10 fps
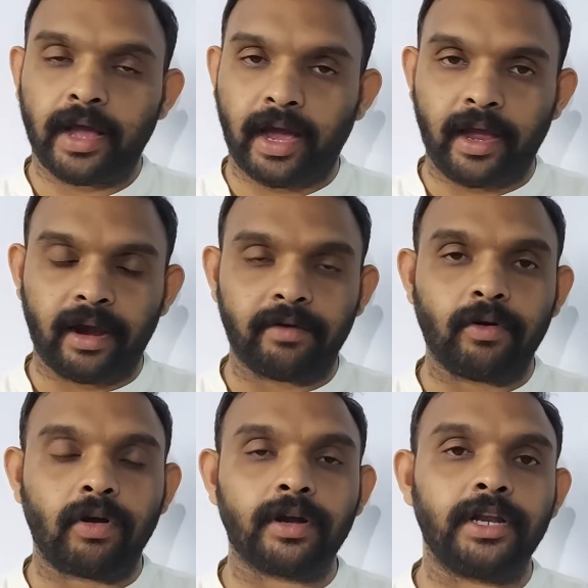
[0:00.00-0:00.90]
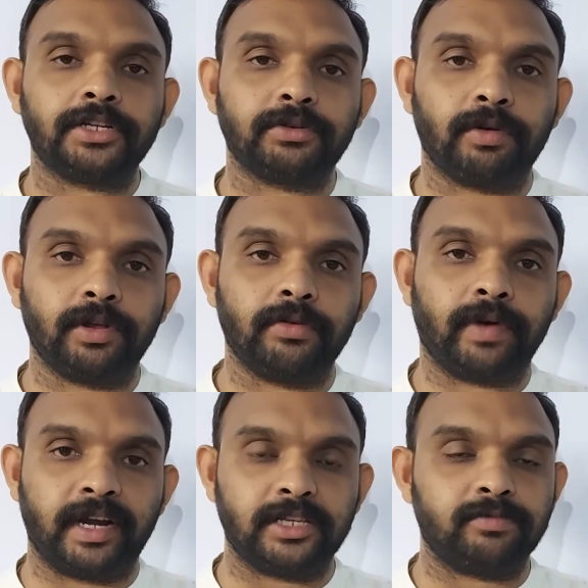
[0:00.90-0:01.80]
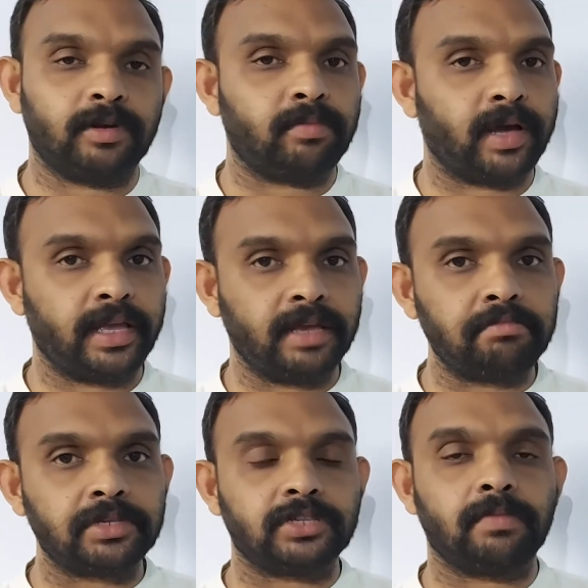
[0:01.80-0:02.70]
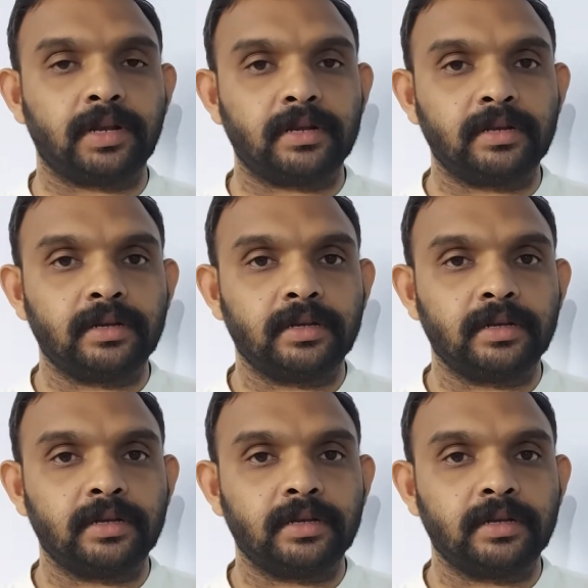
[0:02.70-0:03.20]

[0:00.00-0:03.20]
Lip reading: I have already told you what is meant by immiscible.